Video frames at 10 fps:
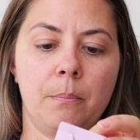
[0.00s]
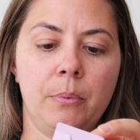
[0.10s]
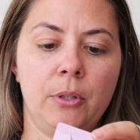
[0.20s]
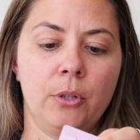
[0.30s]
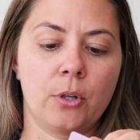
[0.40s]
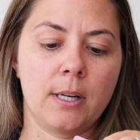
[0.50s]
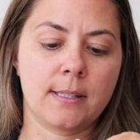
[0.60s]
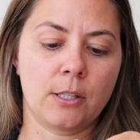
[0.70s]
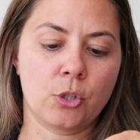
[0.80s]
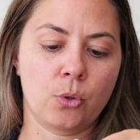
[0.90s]
pure
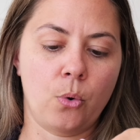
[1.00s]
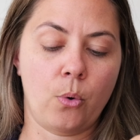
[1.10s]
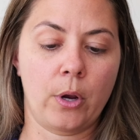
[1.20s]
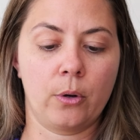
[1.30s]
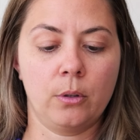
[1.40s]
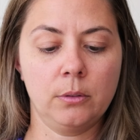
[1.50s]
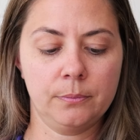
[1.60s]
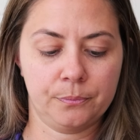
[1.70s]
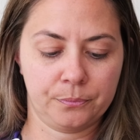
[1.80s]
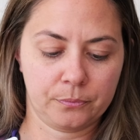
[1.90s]
essential oil.
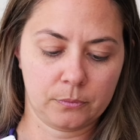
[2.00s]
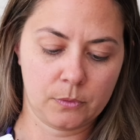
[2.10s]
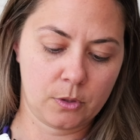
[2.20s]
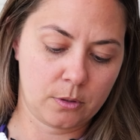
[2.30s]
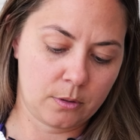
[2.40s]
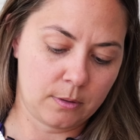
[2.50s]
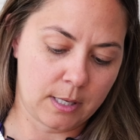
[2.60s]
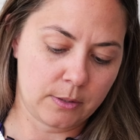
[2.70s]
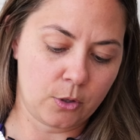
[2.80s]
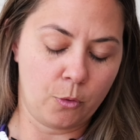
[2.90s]
So
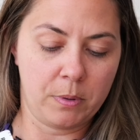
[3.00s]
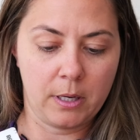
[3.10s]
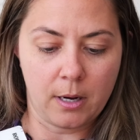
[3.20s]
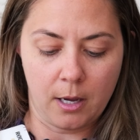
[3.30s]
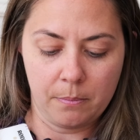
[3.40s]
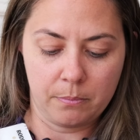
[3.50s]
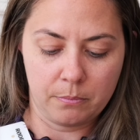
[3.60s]
let's open it up.